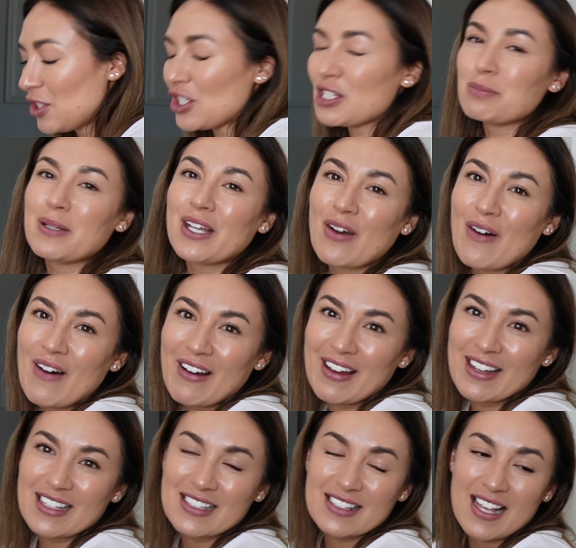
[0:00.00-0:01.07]
just
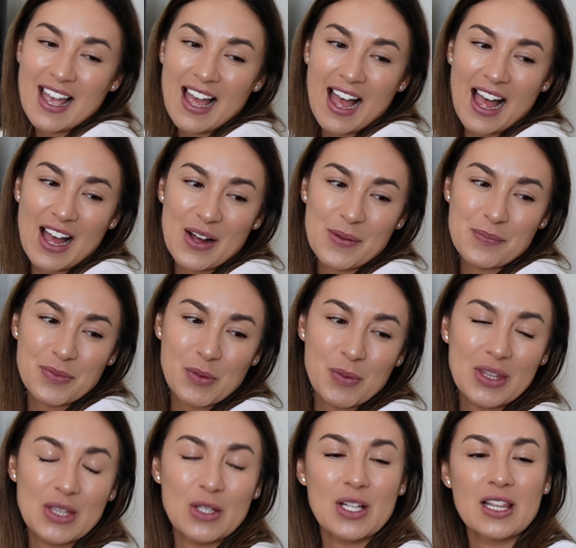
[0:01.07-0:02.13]
because
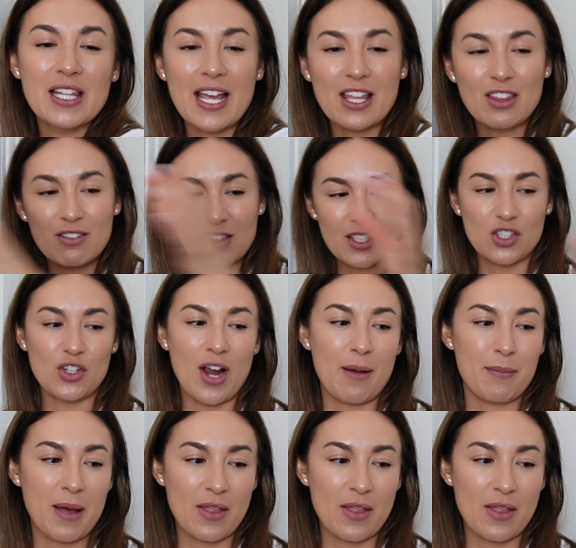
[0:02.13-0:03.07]
with the length of the strap